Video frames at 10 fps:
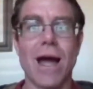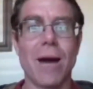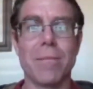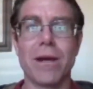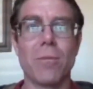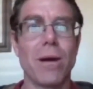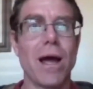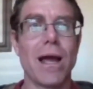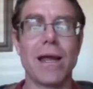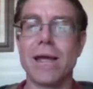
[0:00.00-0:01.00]
I'm
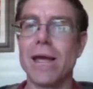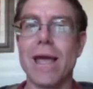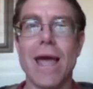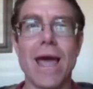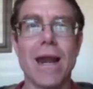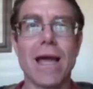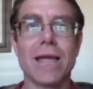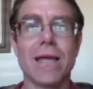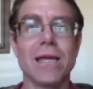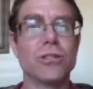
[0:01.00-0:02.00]
nearby, and I
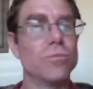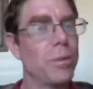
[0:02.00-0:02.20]
could get you.